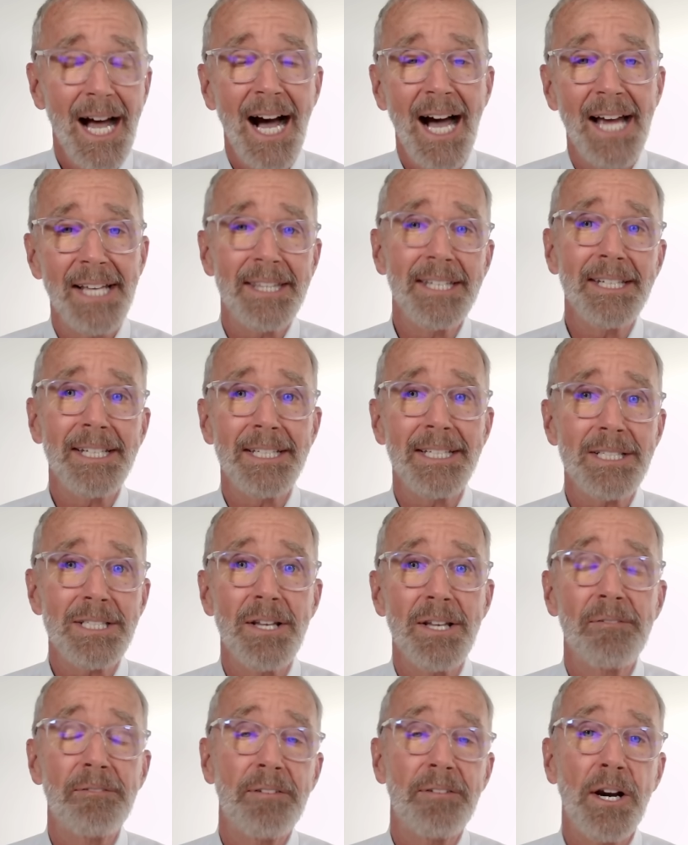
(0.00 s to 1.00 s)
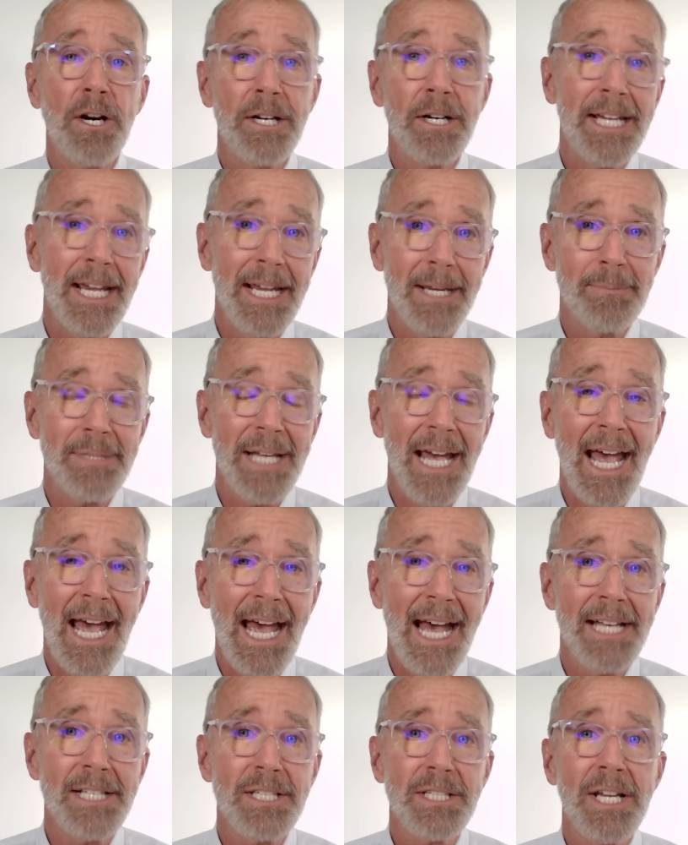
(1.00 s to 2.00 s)
I think it's fair game to
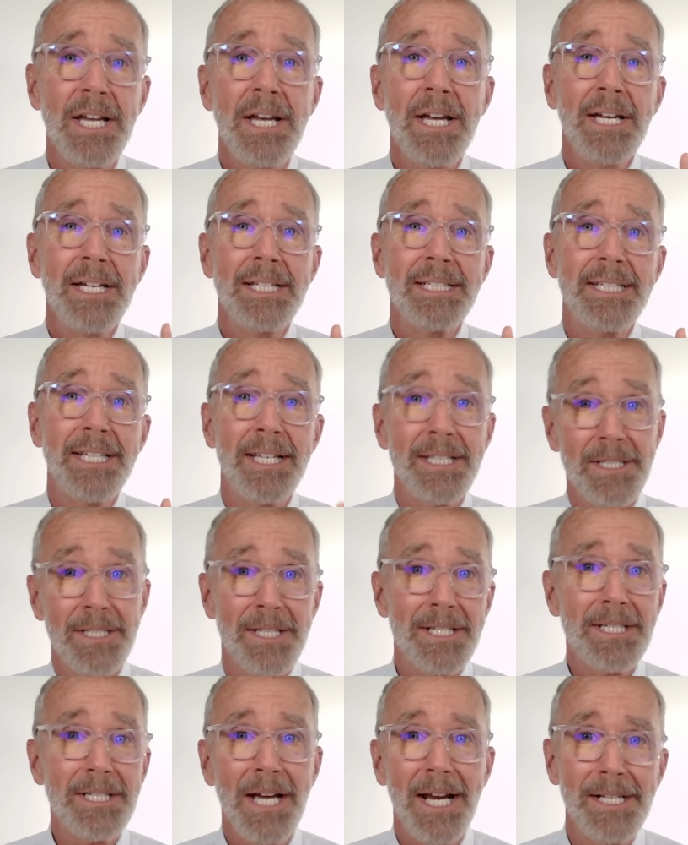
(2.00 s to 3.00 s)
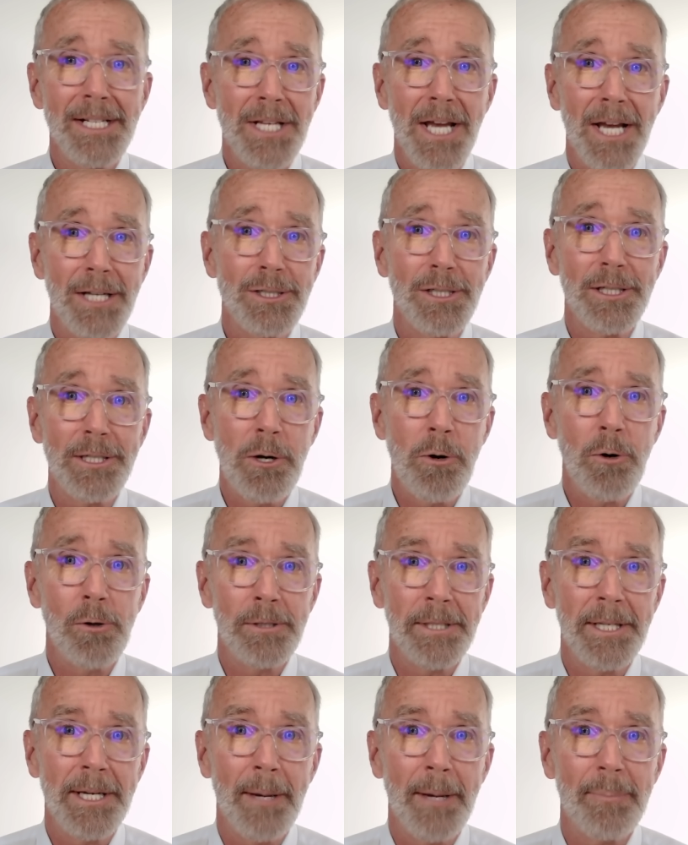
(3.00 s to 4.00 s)
ask does the science actually
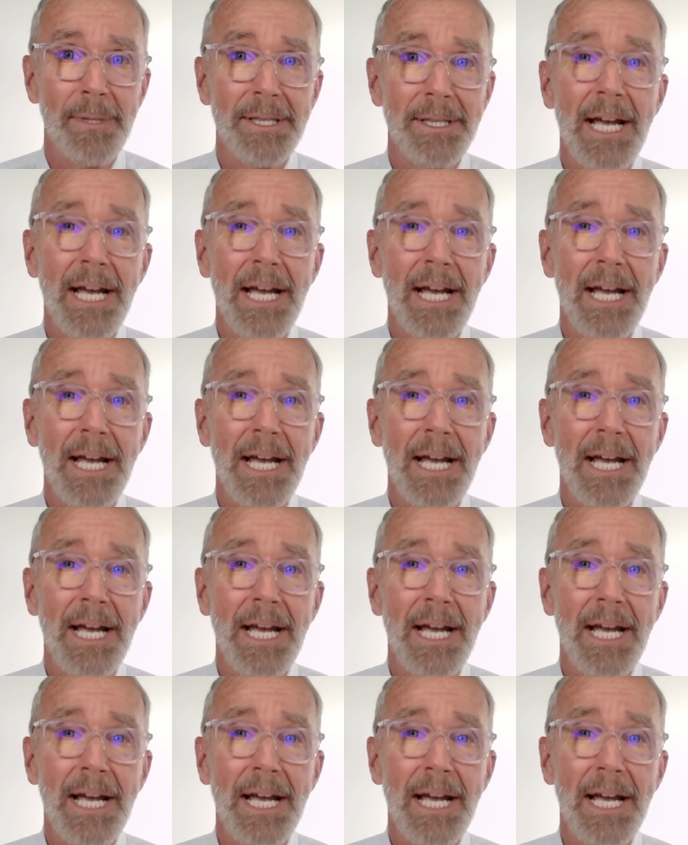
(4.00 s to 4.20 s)
hold up?